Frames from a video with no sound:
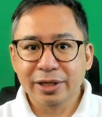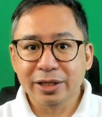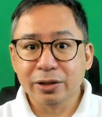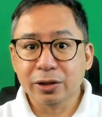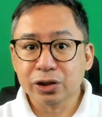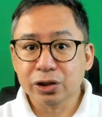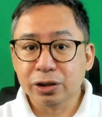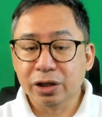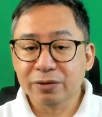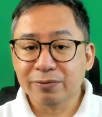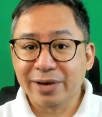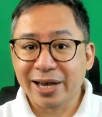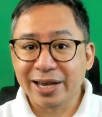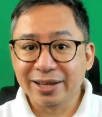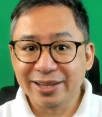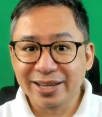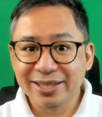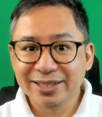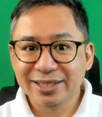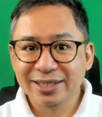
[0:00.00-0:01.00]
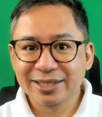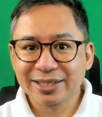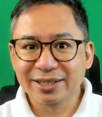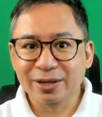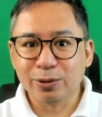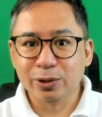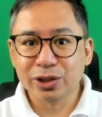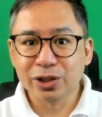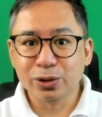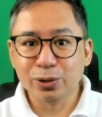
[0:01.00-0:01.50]
It does not violate
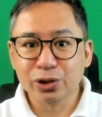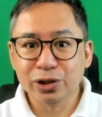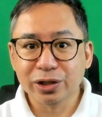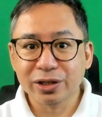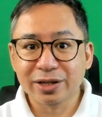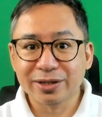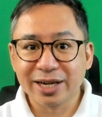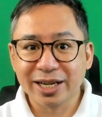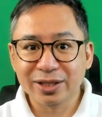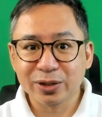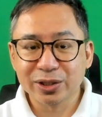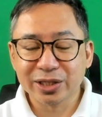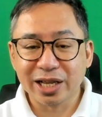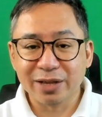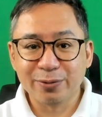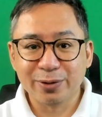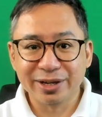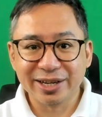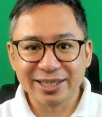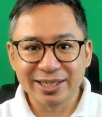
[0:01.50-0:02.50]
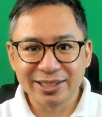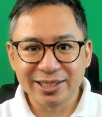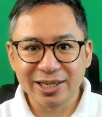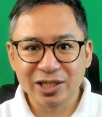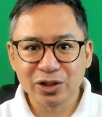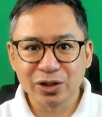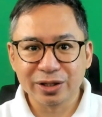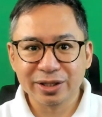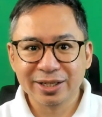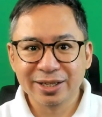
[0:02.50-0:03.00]
the constitutional right to
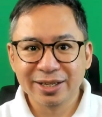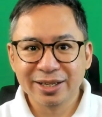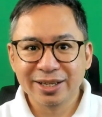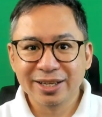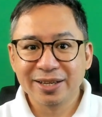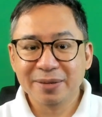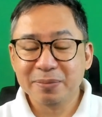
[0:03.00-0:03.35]
self-organization